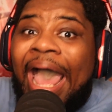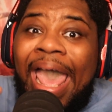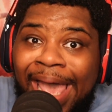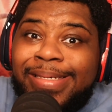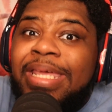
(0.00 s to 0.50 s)
I
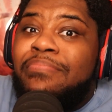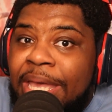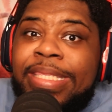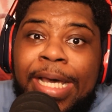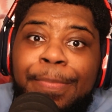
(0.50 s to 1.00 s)
actually
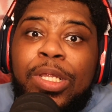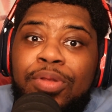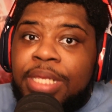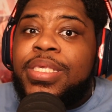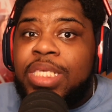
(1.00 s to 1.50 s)
meant to upload
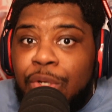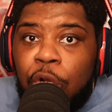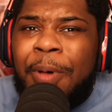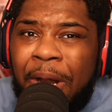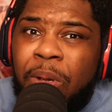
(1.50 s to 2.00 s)
this sooner,
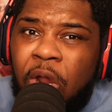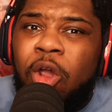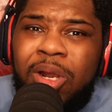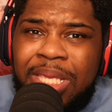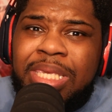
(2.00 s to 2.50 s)
but I'm
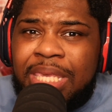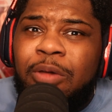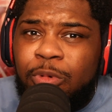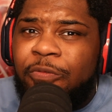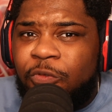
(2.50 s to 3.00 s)
currently sick
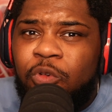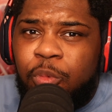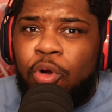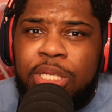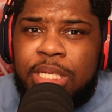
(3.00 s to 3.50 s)
with food
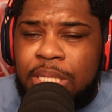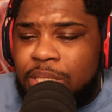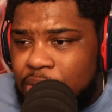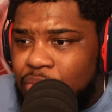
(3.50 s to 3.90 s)
poisoning, so you